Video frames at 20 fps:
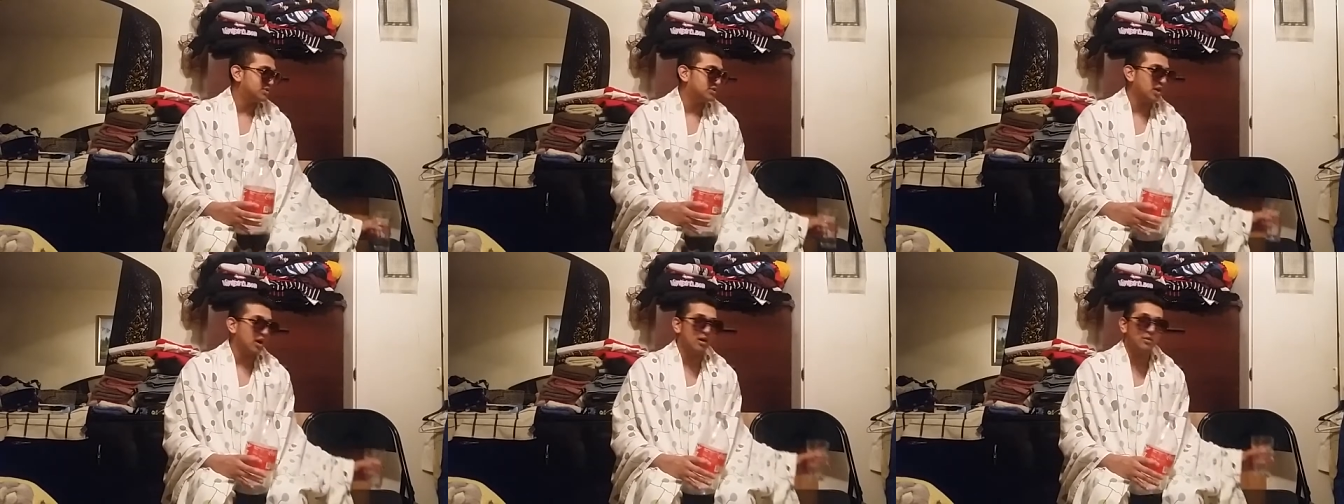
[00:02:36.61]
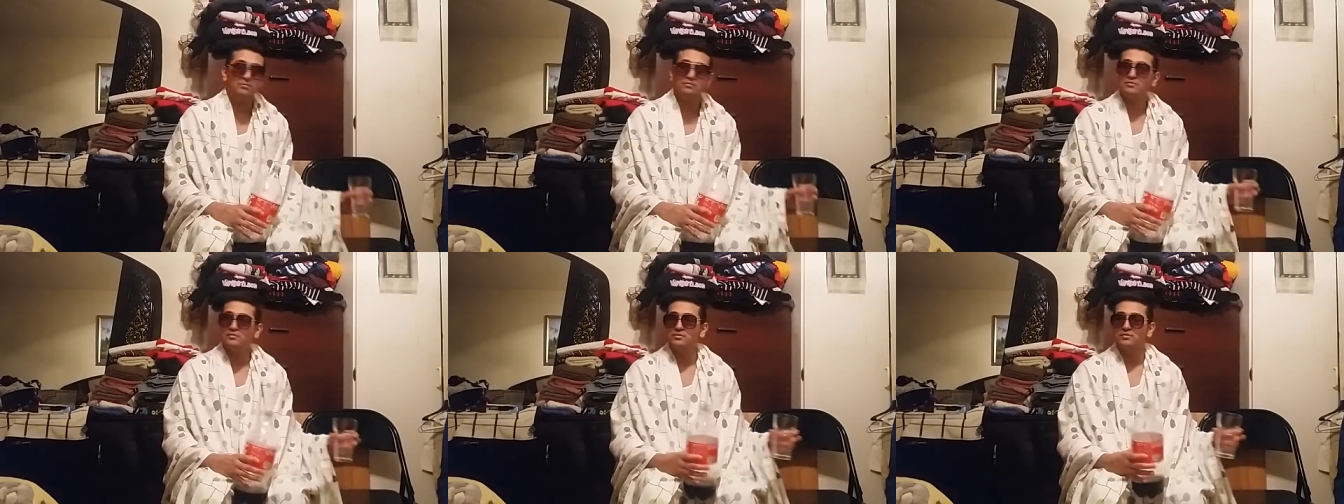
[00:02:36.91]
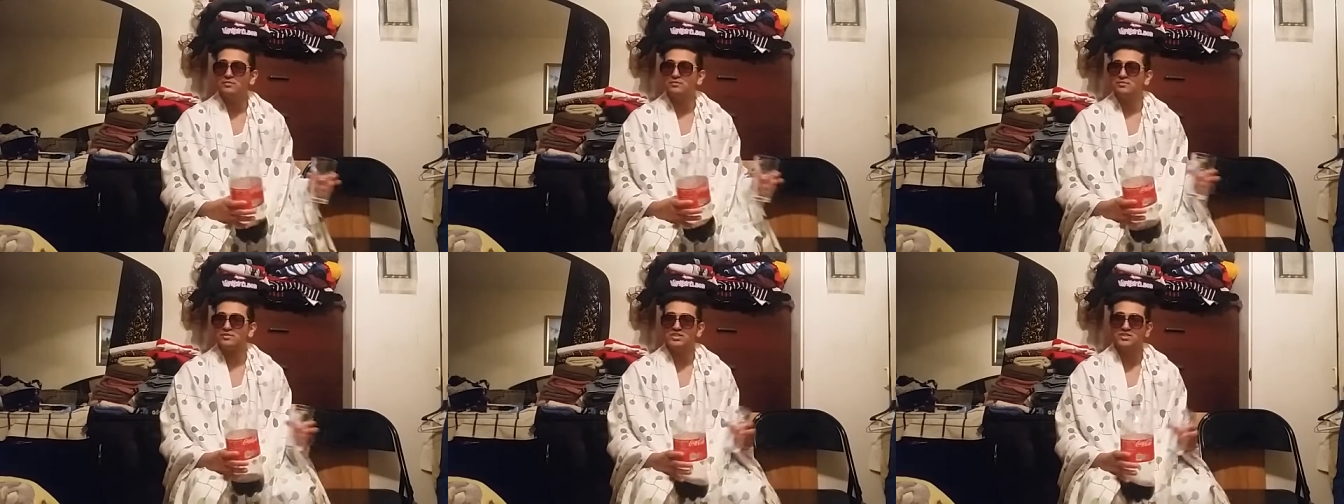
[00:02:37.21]
dumb,
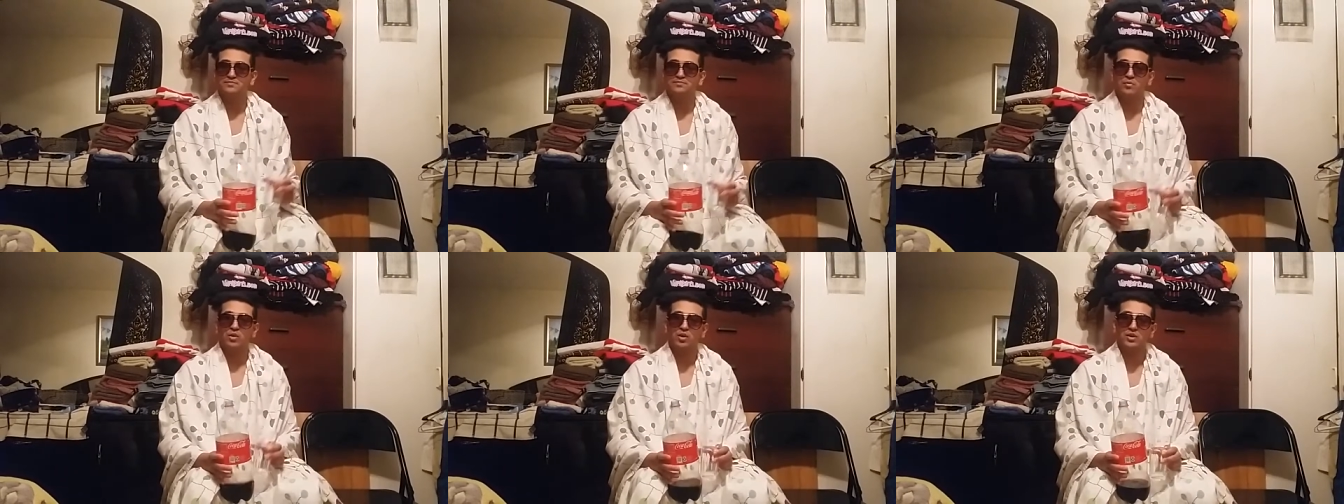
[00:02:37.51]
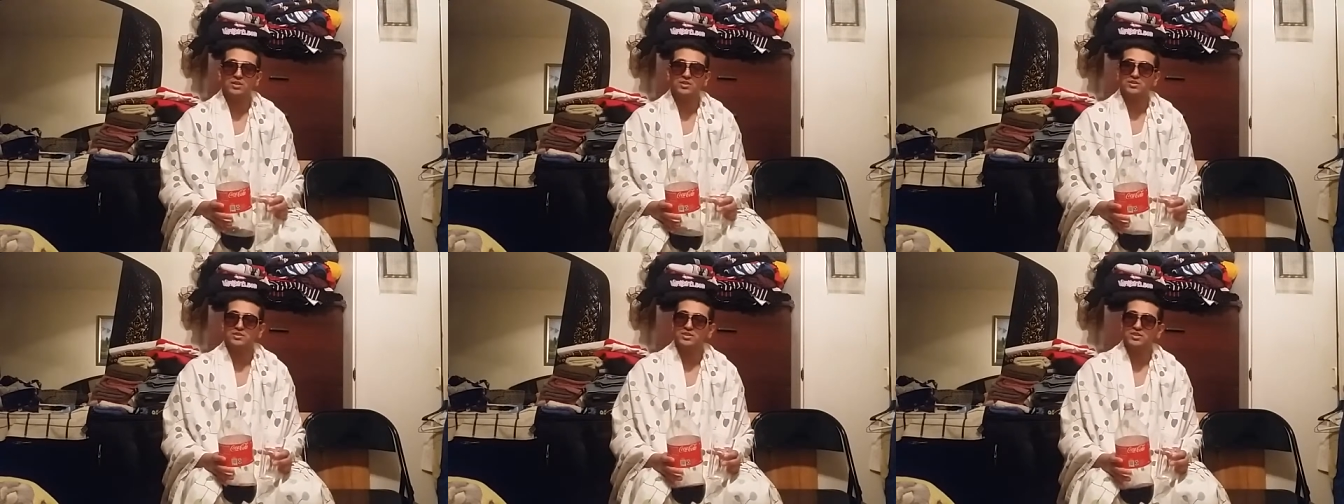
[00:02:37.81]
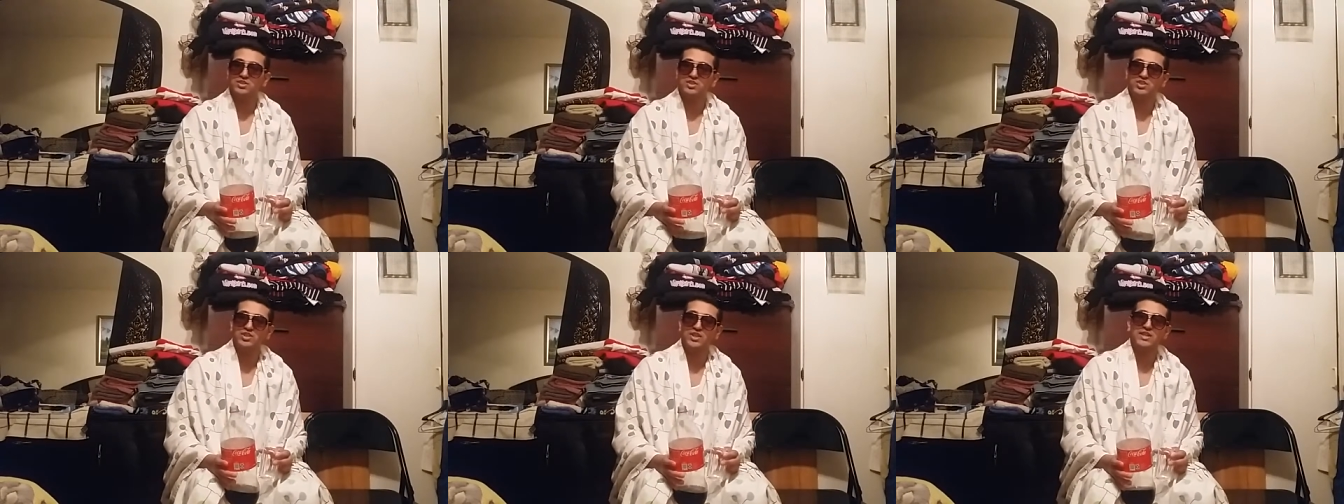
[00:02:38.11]

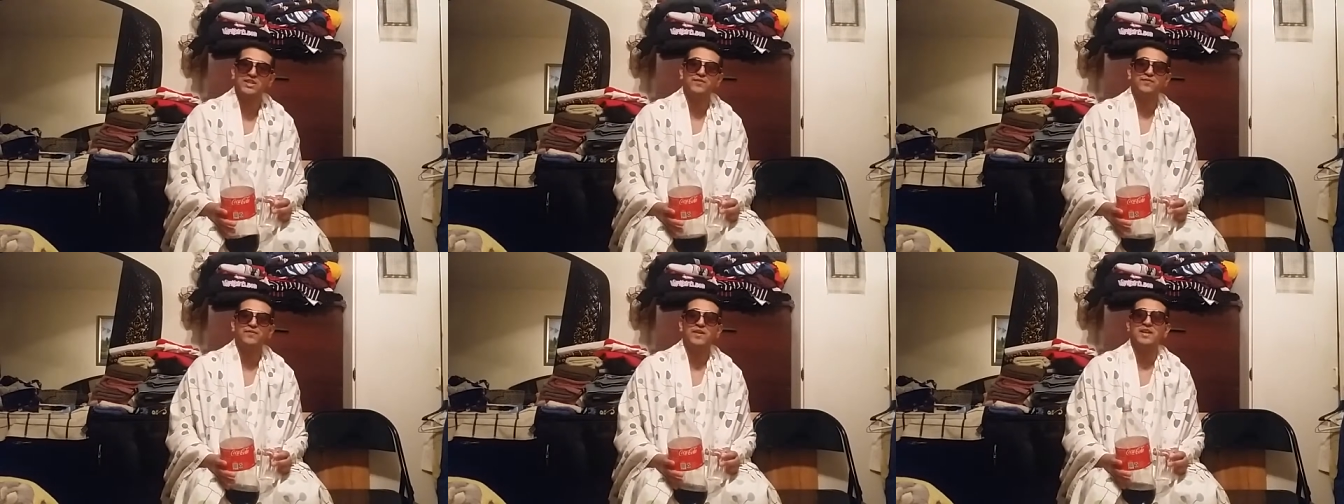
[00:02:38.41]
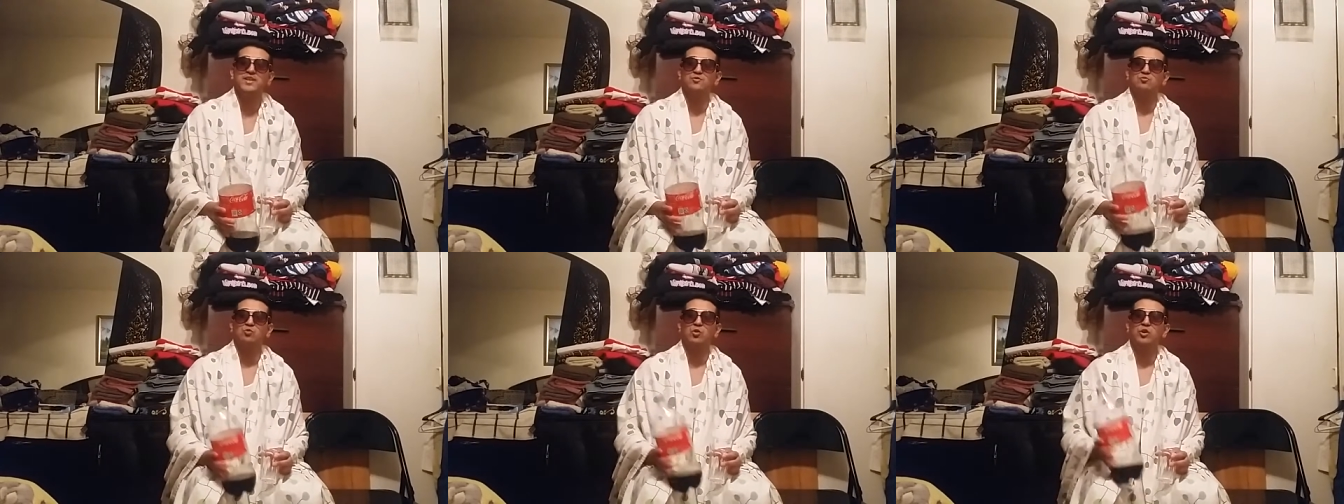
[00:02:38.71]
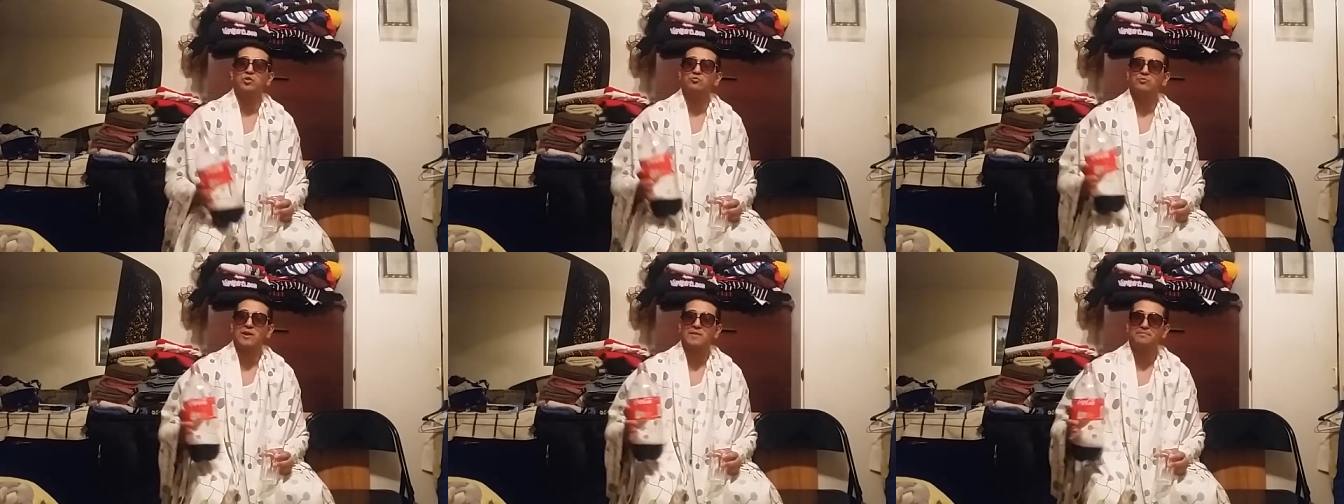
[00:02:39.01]
jizz fest,
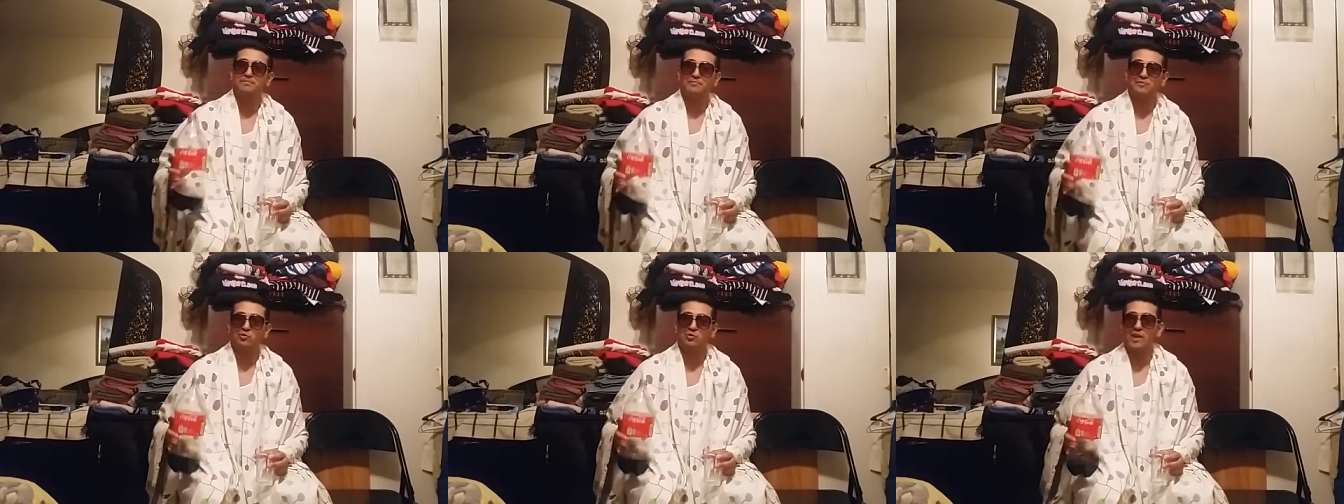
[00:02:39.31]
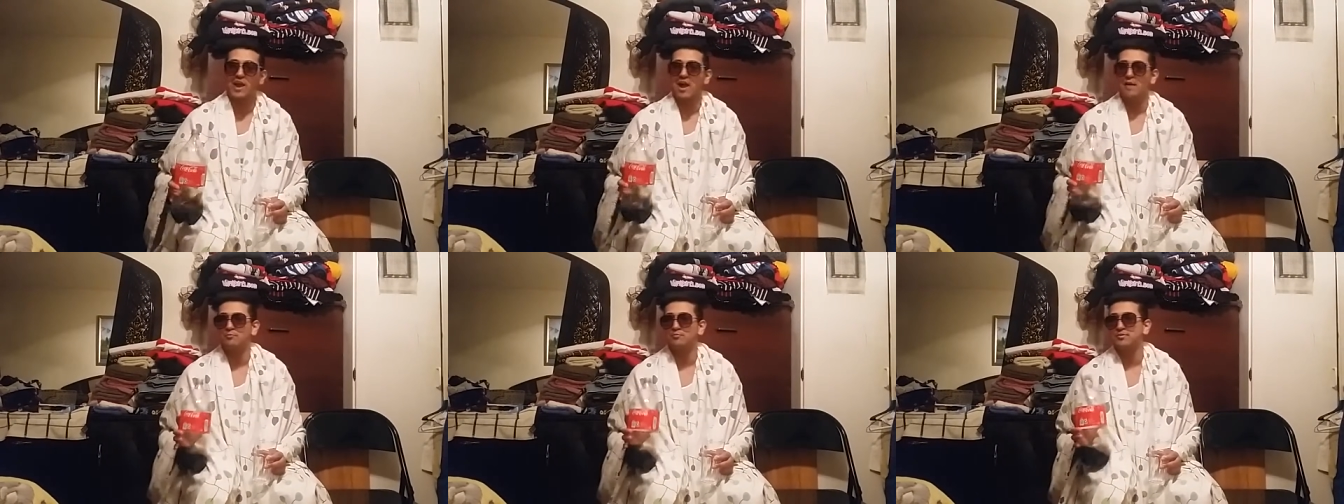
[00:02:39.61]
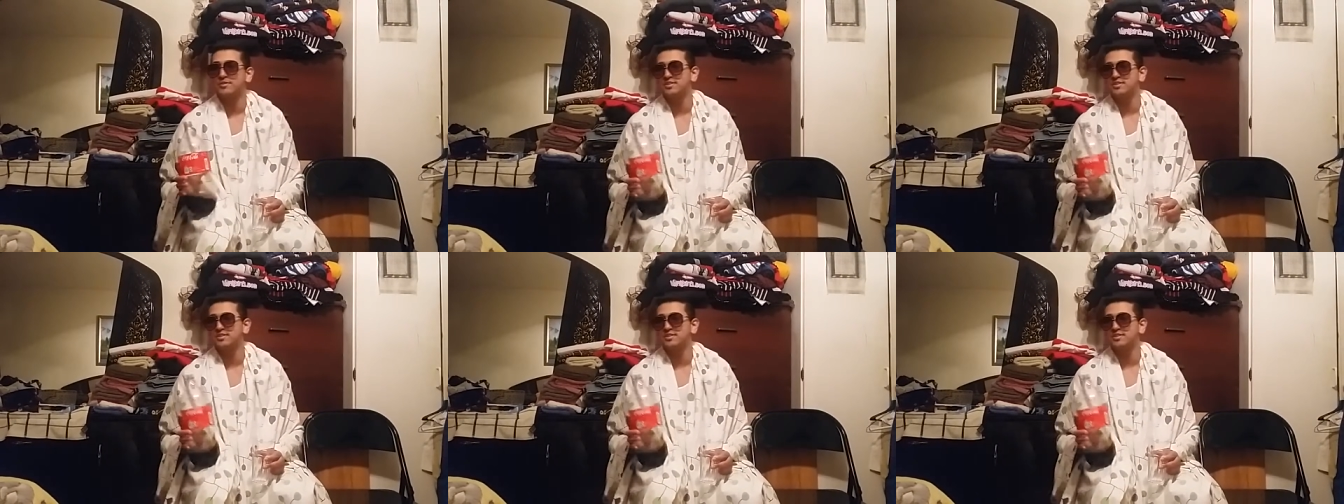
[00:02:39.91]
work rate crap.